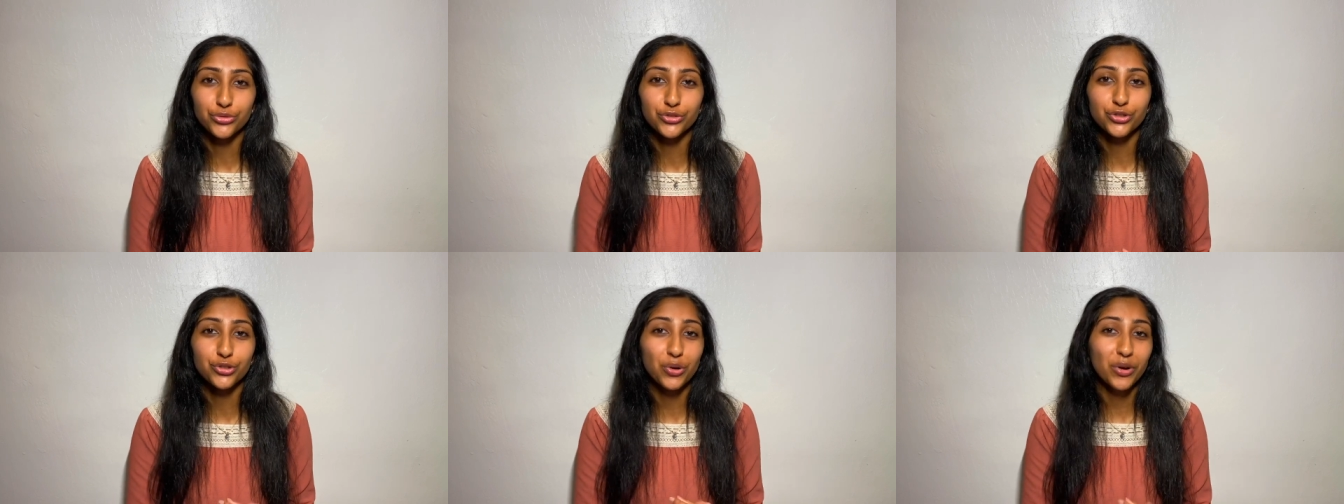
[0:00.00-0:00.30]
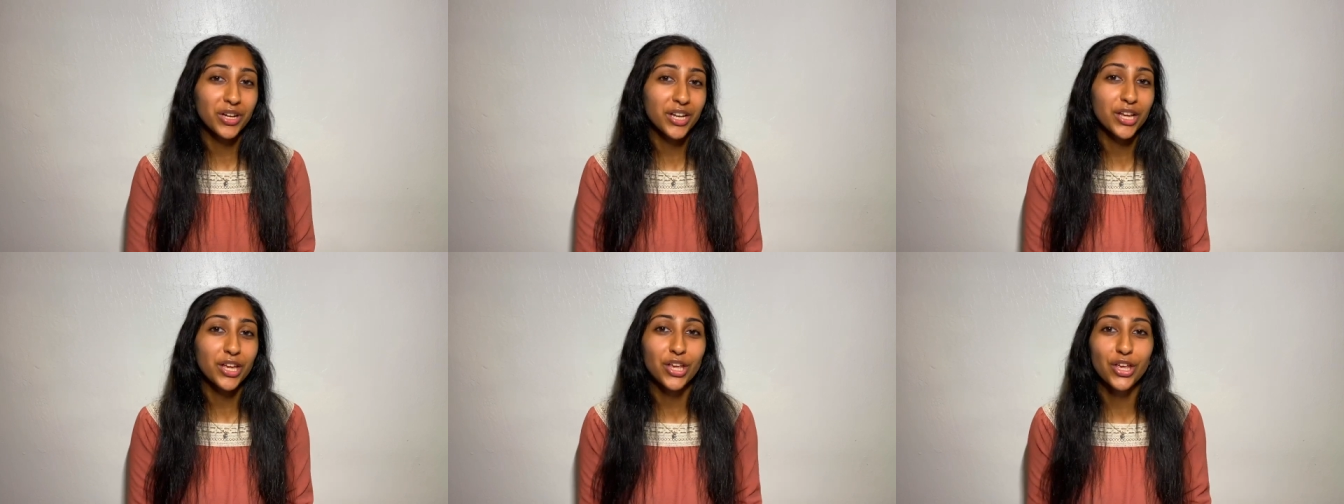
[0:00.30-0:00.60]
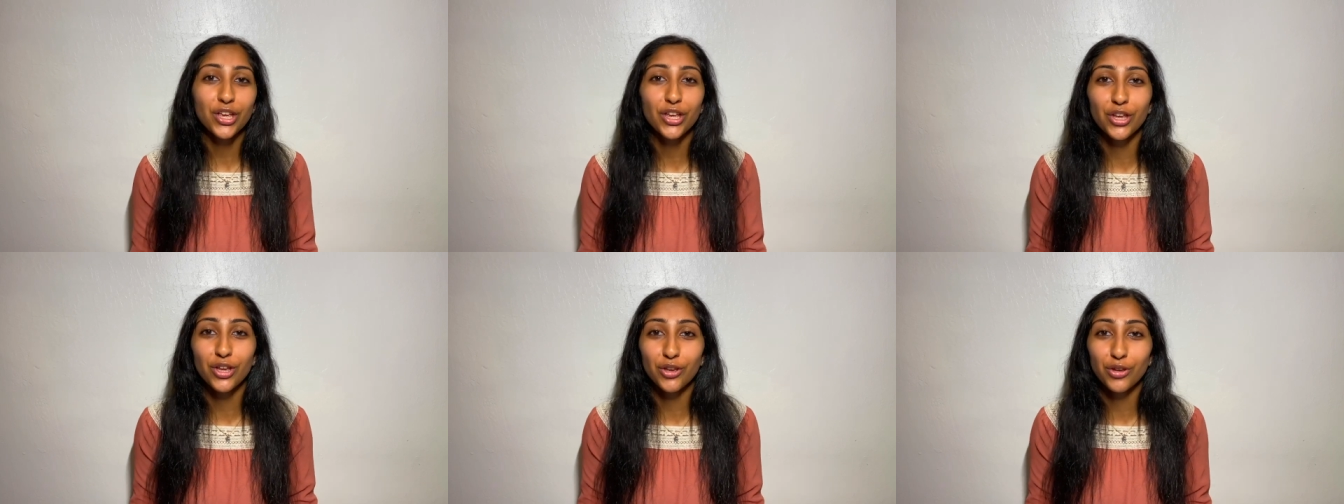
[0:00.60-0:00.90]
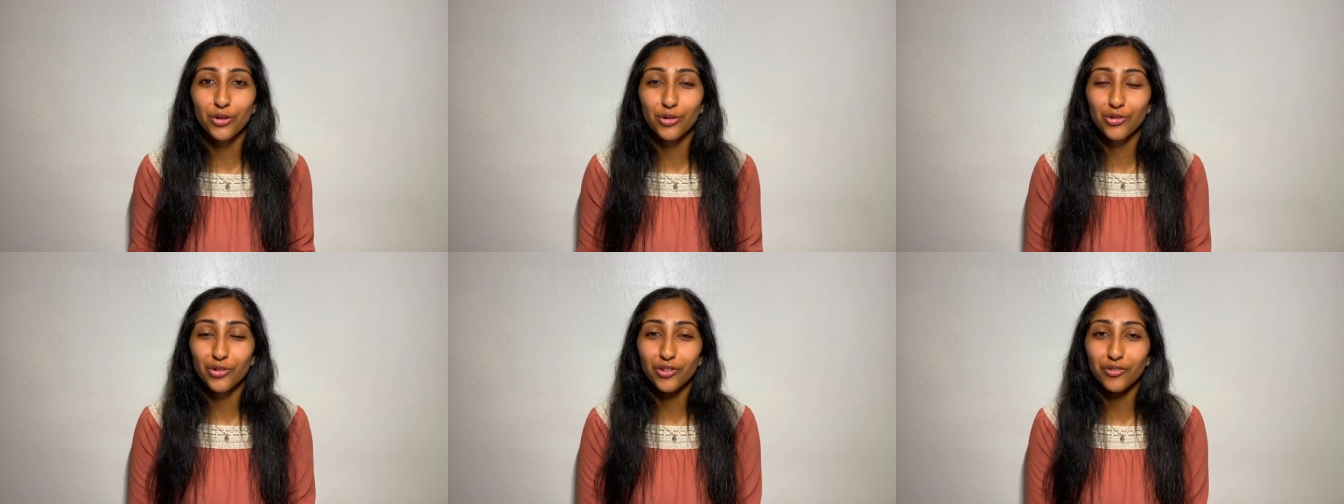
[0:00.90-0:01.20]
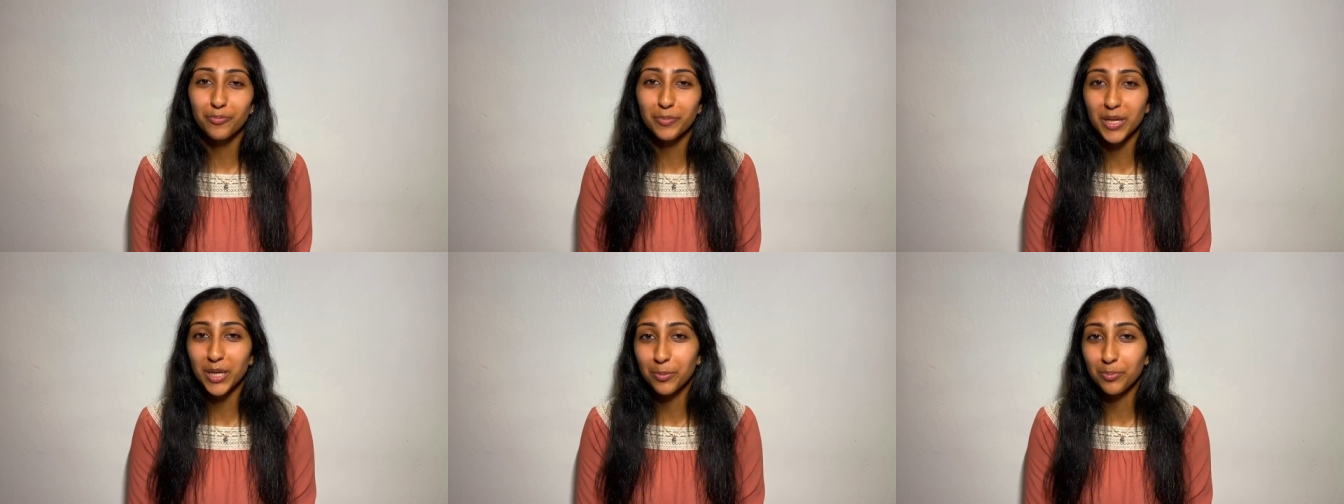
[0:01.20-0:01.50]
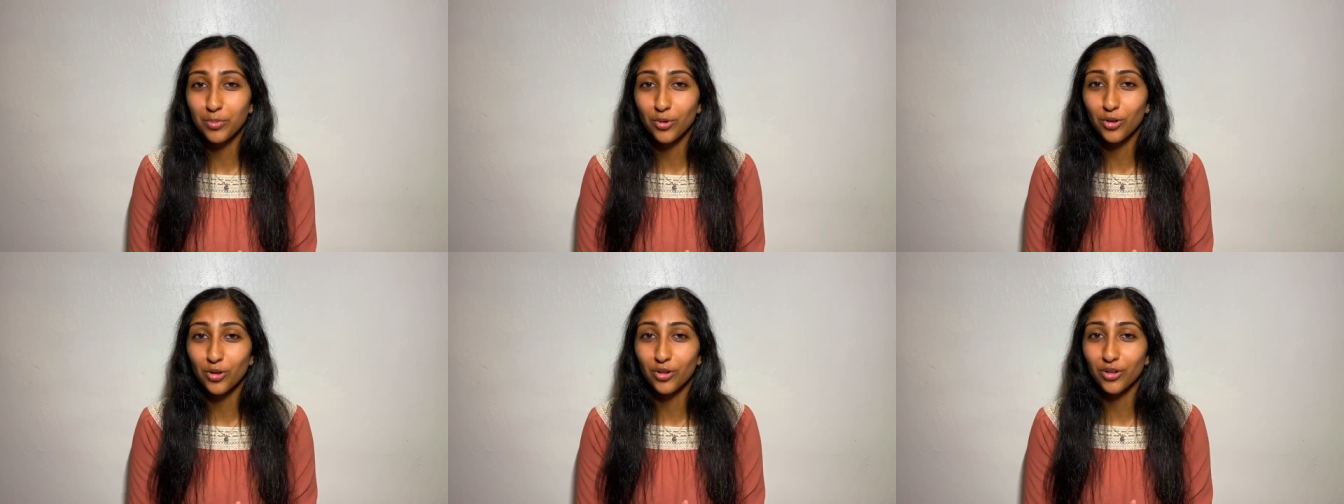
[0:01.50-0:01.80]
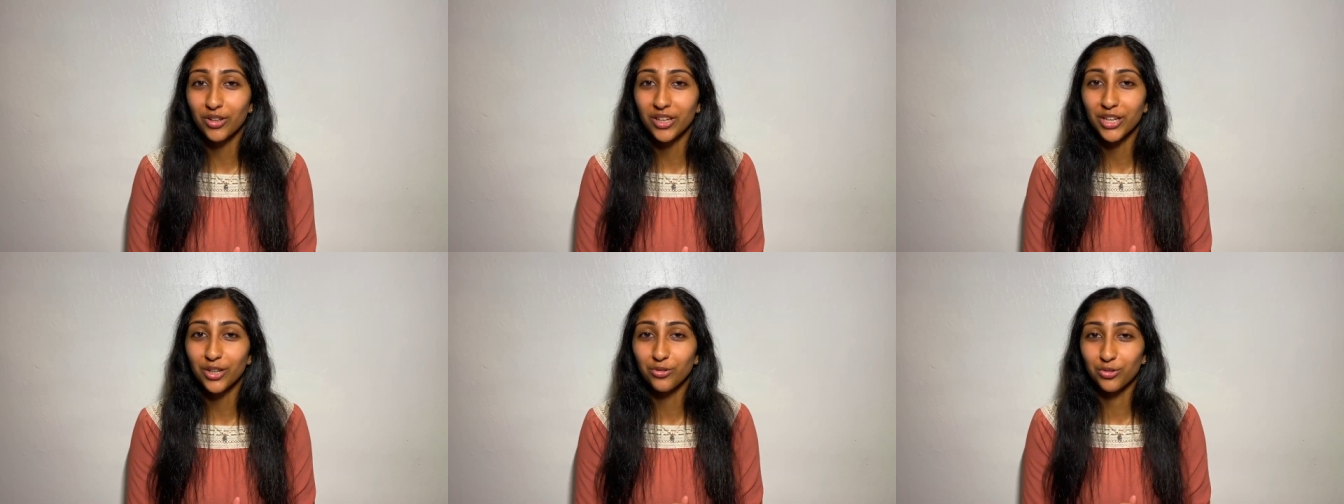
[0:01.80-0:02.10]
join a queue of people
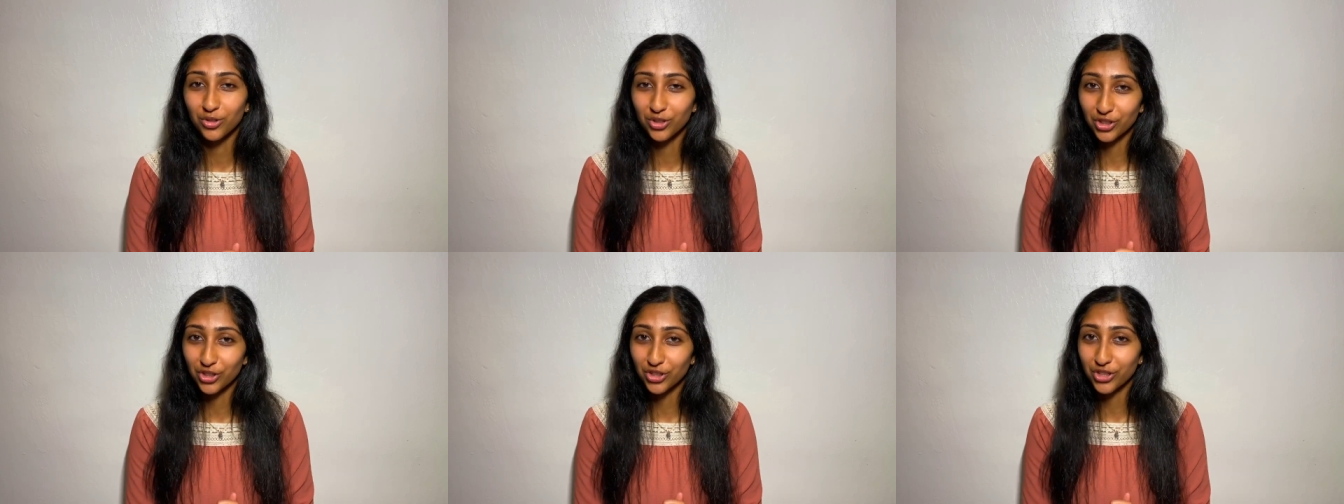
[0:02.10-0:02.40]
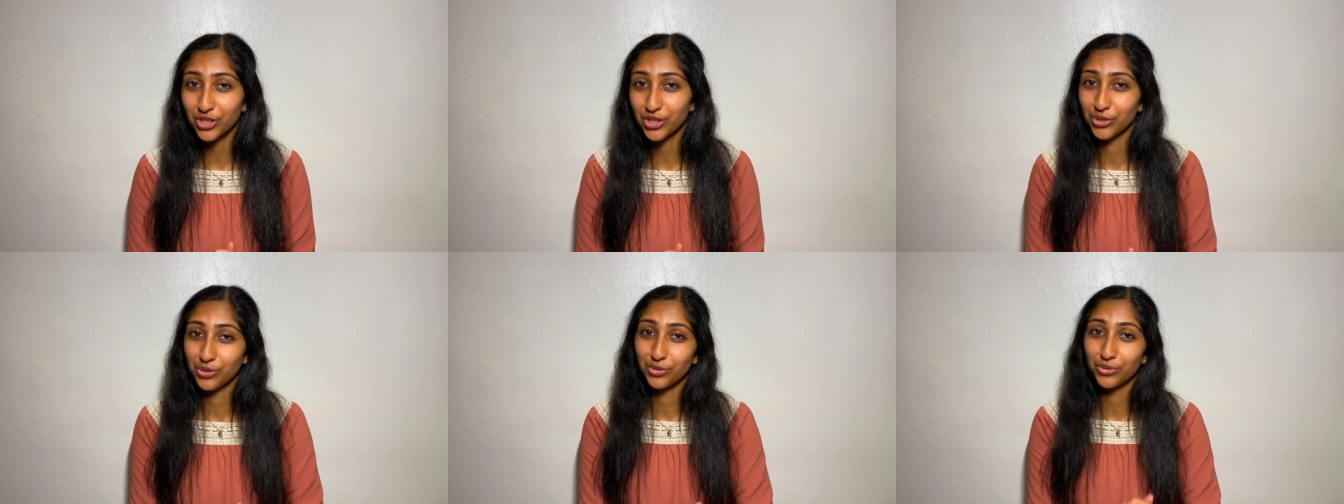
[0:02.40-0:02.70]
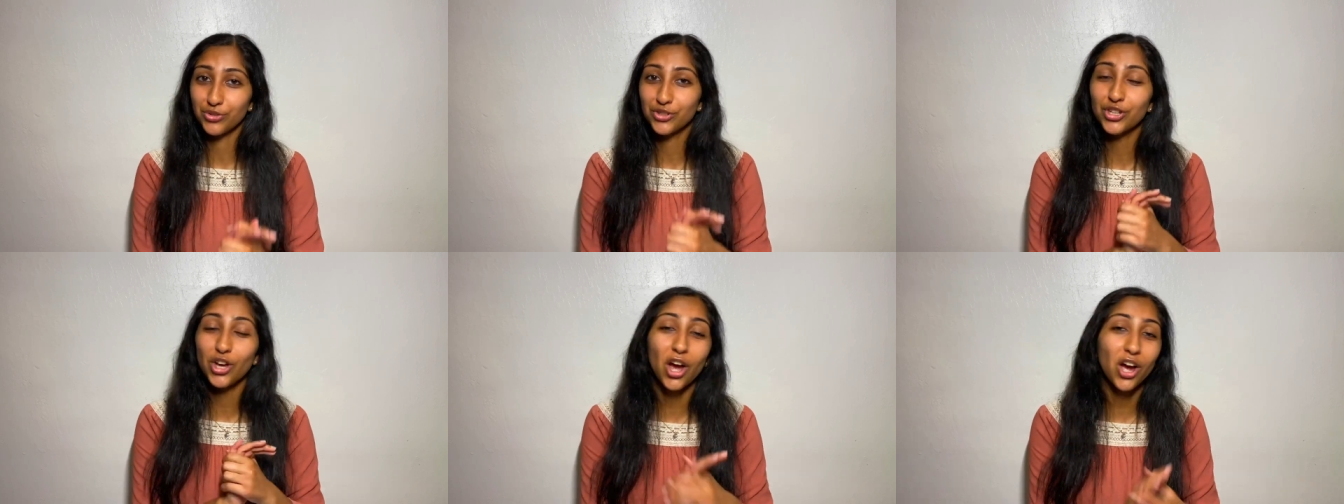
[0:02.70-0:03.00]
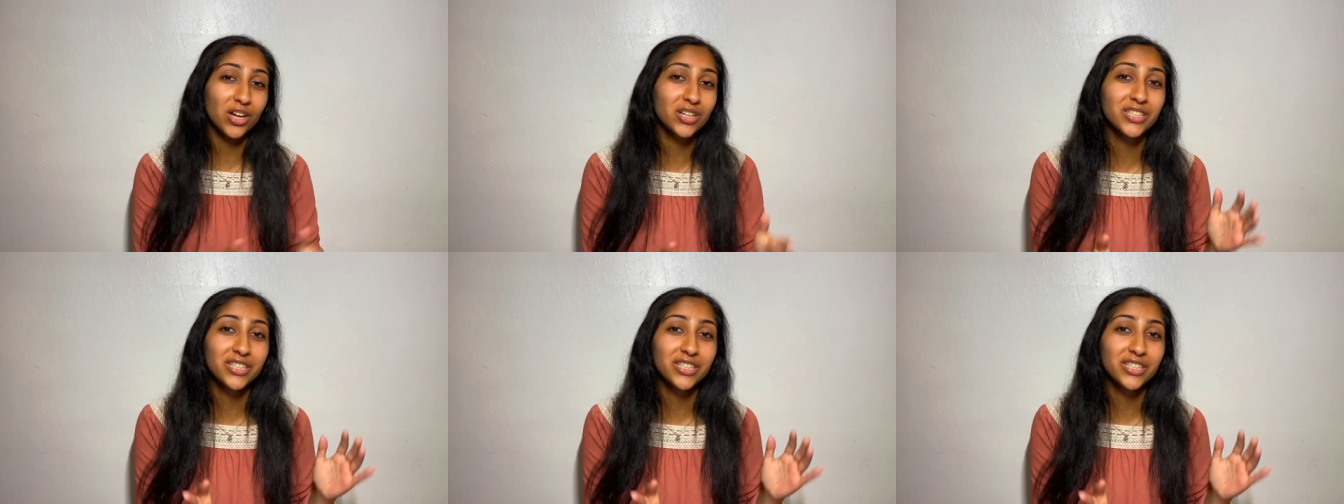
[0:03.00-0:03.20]
in order to talk